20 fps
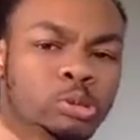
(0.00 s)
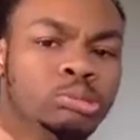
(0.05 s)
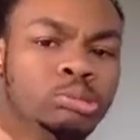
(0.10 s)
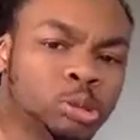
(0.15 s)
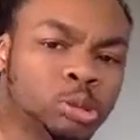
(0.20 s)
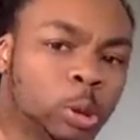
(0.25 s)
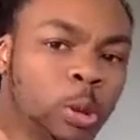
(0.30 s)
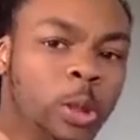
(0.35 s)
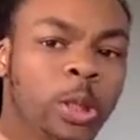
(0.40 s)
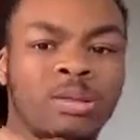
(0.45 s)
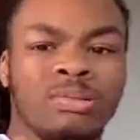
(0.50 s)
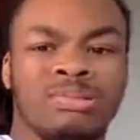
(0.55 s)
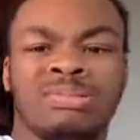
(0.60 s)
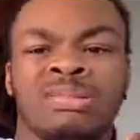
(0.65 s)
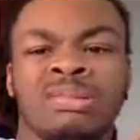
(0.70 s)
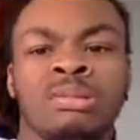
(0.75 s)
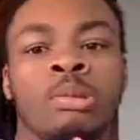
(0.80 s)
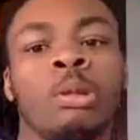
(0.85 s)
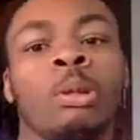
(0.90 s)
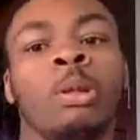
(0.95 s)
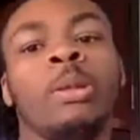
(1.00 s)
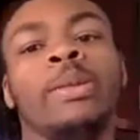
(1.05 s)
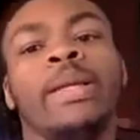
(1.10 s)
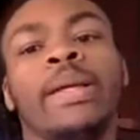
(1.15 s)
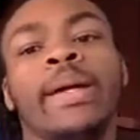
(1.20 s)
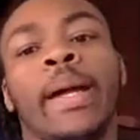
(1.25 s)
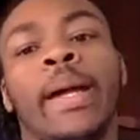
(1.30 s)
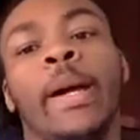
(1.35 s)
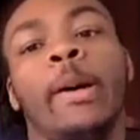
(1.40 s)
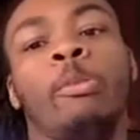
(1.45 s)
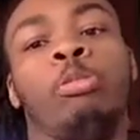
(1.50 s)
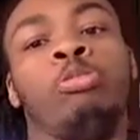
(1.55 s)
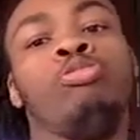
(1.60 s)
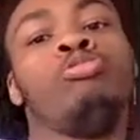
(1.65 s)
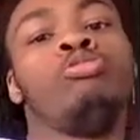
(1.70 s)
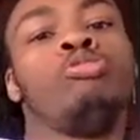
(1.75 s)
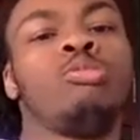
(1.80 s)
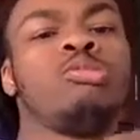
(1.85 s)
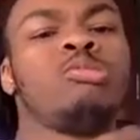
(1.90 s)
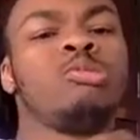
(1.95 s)
Tours. They have
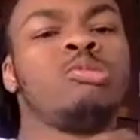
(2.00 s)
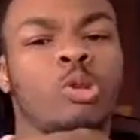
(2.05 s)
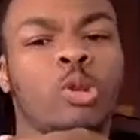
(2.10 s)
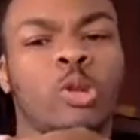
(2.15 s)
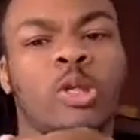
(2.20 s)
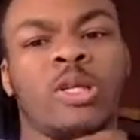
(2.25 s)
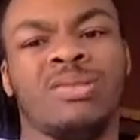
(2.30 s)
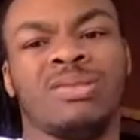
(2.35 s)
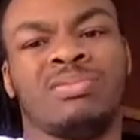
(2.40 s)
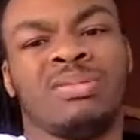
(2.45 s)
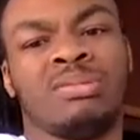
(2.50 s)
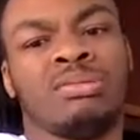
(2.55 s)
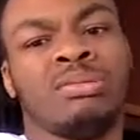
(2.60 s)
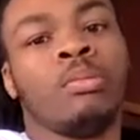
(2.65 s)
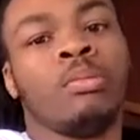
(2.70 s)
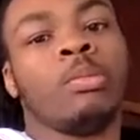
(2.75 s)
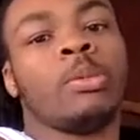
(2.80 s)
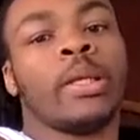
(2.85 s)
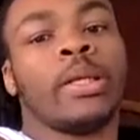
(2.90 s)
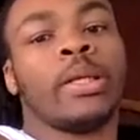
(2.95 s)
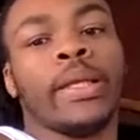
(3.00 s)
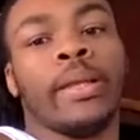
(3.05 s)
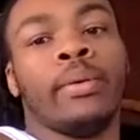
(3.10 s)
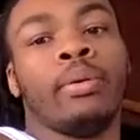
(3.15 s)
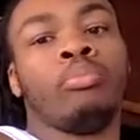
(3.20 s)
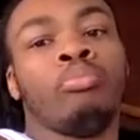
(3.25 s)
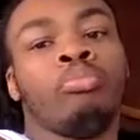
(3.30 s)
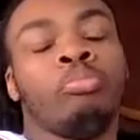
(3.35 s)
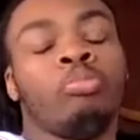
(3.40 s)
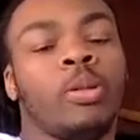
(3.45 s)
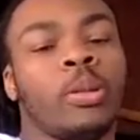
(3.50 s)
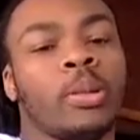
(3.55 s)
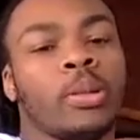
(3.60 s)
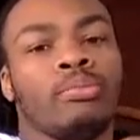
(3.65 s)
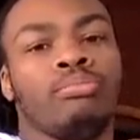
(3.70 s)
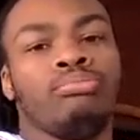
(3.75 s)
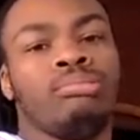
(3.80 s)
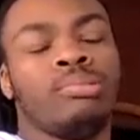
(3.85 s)
trucks that they put